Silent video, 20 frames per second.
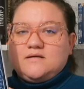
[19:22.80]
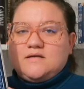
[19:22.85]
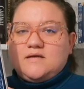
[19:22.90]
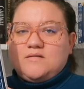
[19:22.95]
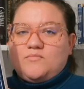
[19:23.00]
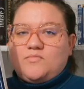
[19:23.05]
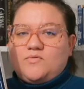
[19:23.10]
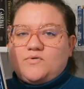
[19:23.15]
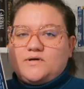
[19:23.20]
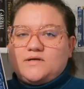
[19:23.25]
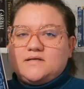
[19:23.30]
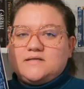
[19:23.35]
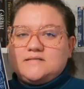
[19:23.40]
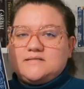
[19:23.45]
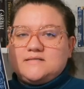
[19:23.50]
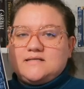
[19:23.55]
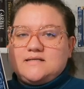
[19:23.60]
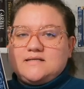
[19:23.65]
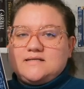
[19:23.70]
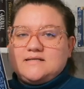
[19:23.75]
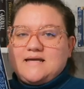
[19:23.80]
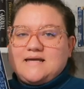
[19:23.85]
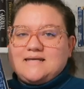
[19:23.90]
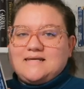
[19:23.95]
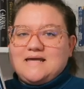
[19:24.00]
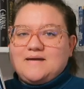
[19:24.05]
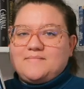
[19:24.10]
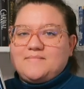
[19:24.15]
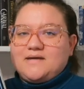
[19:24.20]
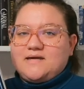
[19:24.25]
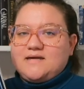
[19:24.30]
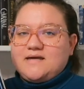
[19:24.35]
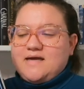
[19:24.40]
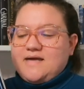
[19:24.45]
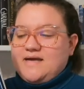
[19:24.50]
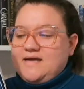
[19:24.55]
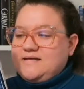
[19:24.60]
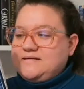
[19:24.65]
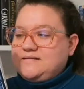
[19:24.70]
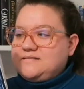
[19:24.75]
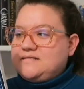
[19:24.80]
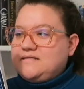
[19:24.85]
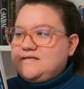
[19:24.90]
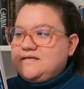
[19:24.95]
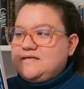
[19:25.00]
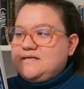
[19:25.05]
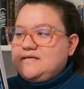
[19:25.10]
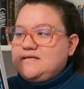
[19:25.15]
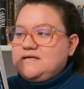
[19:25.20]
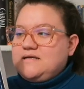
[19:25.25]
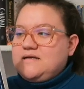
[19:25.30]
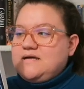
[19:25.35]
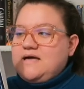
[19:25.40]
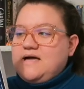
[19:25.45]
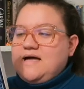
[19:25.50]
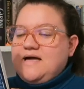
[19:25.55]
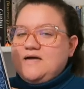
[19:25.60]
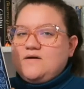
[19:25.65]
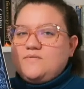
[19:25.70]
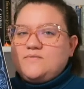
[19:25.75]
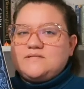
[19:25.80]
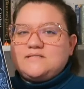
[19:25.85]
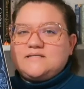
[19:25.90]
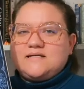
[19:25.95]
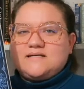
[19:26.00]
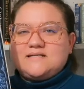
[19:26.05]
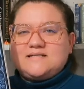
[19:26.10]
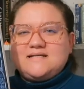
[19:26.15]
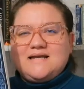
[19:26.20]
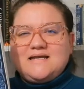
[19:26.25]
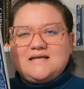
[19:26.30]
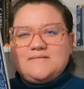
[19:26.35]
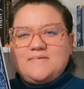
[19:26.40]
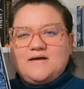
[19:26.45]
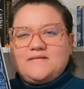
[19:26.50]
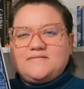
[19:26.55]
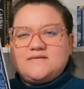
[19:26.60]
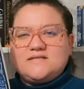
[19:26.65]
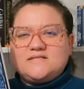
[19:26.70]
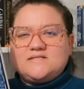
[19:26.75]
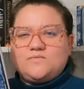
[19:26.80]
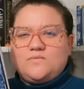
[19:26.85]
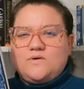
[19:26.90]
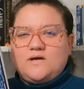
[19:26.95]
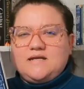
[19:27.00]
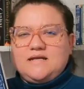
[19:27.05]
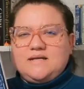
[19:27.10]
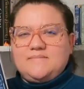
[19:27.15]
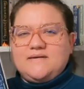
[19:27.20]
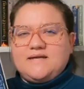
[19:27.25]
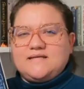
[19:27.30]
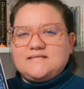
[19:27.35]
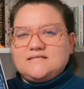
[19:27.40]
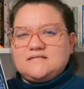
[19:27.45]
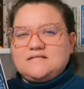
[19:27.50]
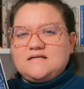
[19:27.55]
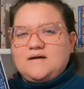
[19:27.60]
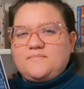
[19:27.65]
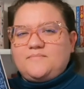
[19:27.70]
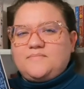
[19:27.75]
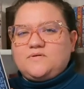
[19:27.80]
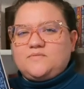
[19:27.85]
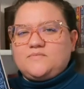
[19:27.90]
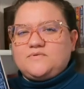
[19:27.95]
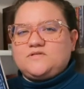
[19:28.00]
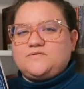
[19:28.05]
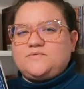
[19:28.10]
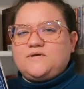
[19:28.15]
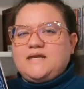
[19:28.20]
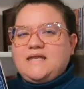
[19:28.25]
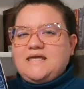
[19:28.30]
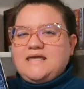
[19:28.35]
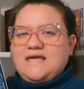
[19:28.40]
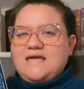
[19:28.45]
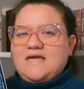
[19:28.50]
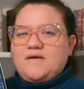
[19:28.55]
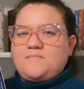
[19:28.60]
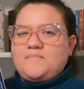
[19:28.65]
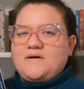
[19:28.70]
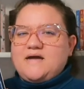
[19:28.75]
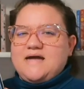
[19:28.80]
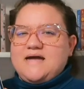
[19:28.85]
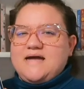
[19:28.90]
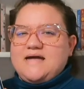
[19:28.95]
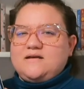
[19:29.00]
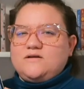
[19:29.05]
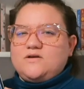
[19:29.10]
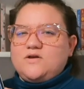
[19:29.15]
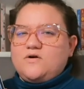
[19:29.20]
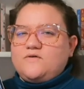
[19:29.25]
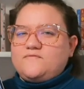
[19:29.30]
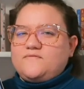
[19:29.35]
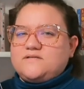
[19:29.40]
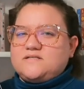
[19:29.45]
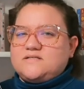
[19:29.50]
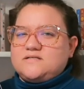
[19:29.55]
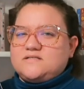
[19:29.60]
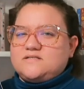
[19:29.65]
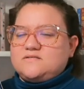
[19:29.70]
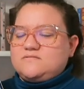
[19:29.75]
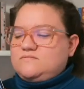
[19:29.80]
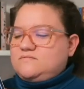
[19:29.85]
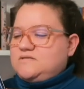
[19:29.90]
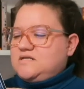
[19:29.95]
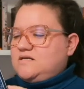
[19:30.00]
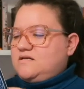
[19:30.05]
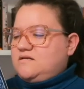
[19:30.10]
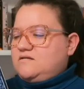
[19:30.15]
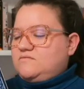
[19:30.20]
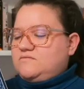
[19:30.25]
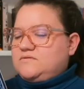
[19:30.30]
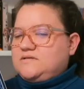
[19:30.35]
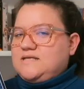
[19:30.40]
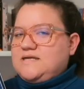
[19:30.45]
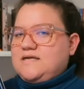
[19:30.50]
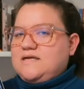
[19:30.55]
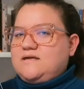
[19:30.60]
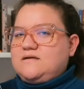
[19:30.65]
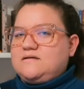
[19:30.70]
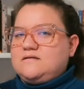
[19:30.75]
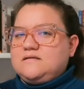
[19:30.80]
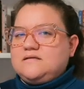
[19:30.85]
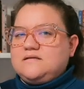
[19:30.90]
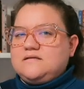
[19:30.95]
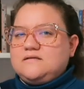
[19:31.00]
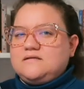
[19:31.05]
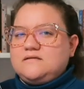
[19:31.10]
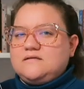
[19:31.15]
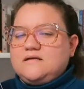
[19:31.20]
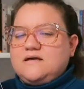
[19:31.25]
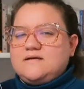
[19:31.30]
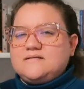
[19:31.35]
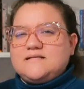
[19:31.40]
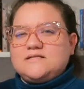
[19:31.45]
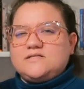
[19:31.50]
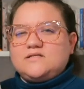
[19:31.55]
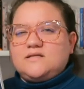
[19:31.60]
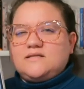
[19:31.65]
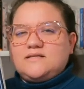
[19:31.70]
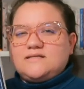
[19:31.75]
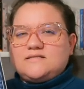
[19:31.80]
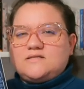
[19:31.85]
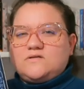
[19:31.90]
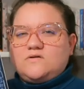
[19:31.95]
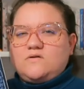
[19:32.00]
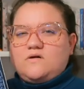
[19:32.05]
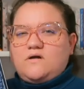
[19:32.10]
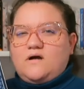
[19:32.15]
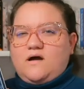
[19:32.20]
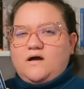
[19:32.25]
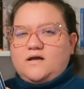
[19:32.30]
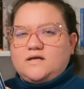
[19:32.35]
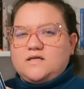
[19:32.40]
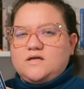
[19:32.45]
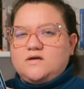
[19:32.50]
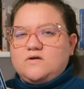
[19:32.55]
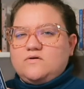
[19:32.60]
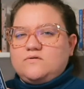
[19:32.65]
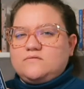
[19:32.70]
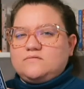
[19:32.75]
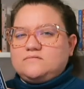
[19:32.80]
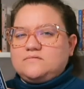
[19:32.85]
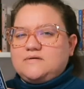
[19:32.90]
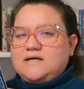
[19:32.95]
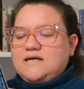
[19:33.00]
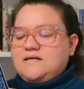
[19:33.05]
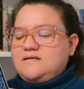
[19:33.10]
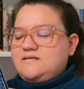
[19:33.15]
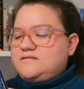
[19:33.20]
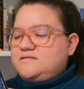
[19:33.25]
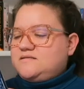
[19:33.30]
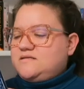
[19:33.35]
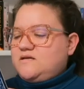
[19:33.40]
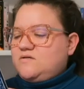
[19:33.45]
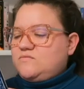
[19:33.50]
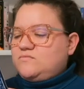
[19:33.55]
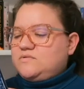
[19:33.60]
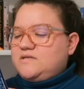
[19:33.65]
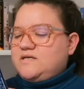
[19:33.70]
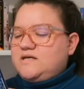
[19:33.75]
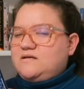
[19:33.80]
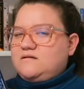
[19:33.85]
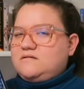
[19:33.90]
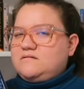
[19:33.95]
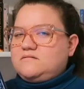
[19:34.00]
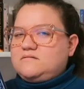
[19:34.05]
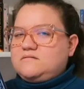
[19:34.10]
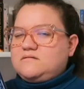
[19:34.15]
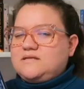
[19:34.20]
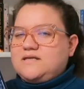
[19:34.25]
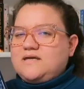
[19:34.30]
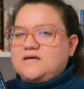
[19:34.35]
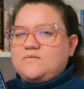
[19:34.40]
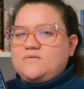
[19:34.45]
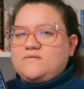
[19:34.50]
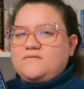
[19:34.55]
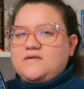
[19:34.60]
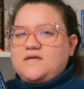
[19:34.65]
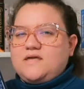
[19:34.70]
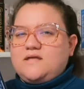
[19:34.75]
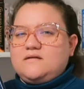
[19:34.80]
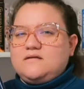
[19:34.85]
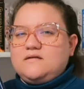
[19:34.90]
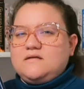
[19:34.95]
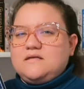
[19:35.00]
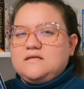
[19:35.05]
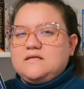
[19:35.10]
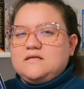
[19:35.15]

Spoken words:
important and dynamic. And I was excited about this one. I picked it up and was reading it, but I don't know if it just didn't really, I was actually listening on audio. I just didn't really click with it.